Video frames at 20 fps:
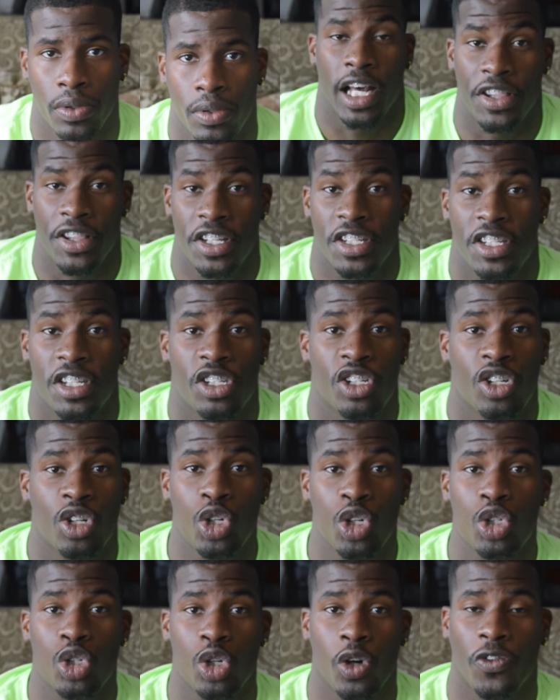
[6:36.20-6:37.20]
This is
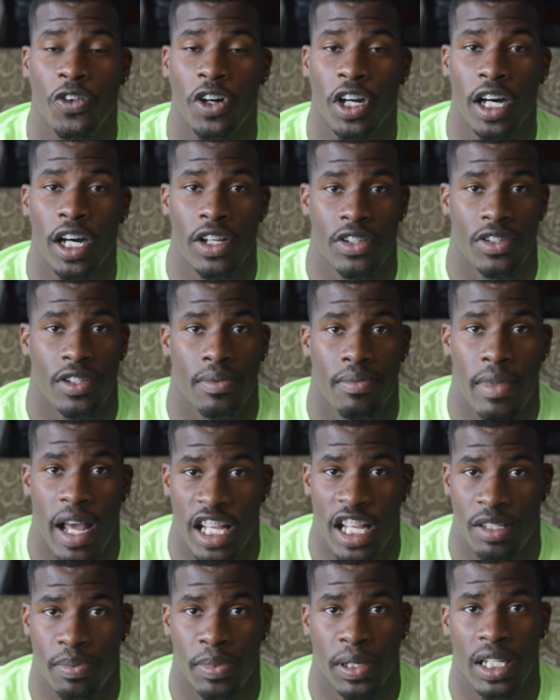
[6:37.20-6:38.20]
crucial for us
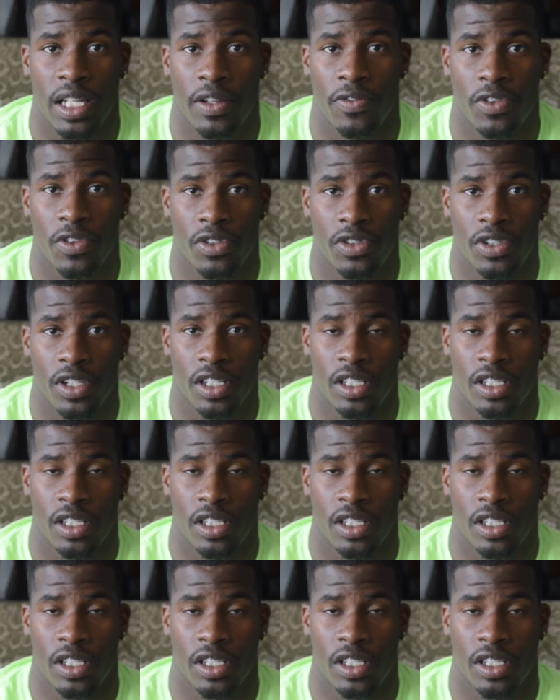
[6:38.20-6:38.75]
as believers.